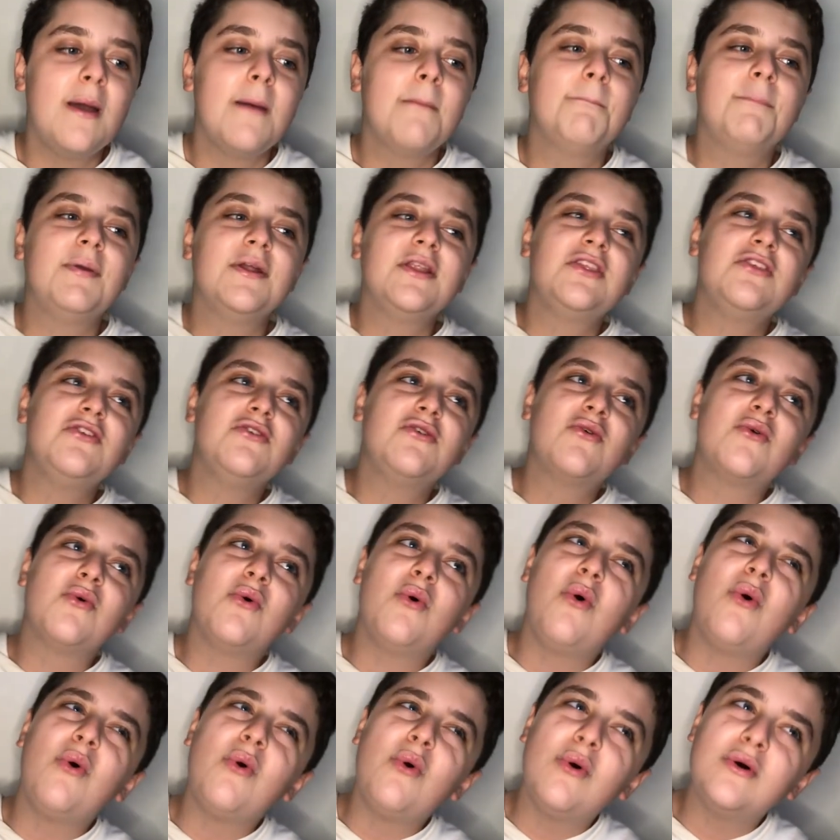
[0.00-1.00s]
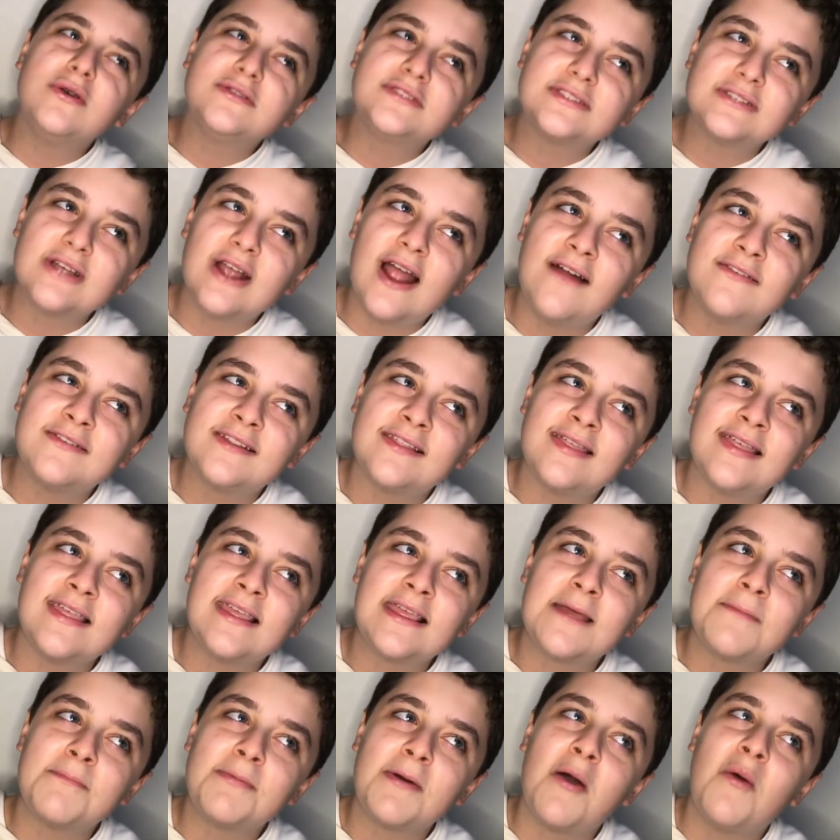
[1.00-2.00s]
But you also have to think
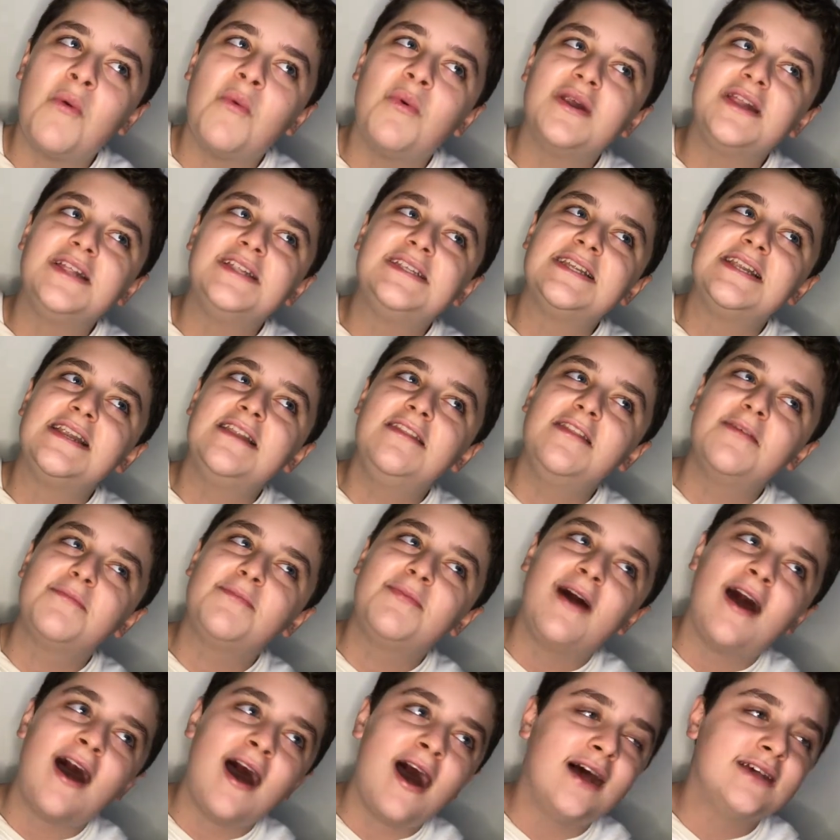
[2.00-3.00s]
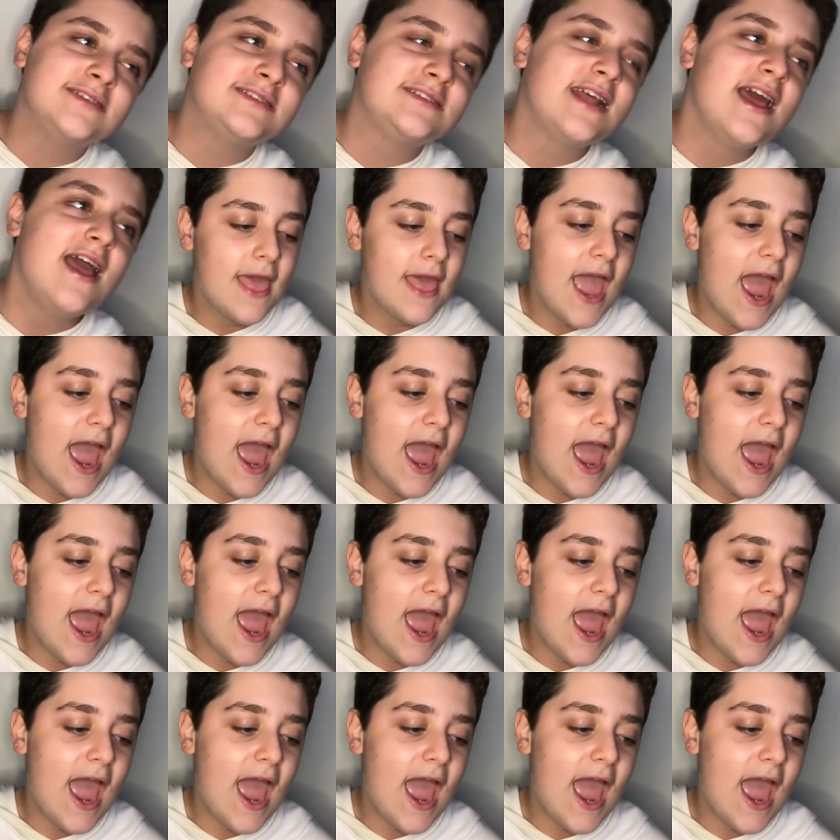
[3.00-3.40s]
about what he did in the past.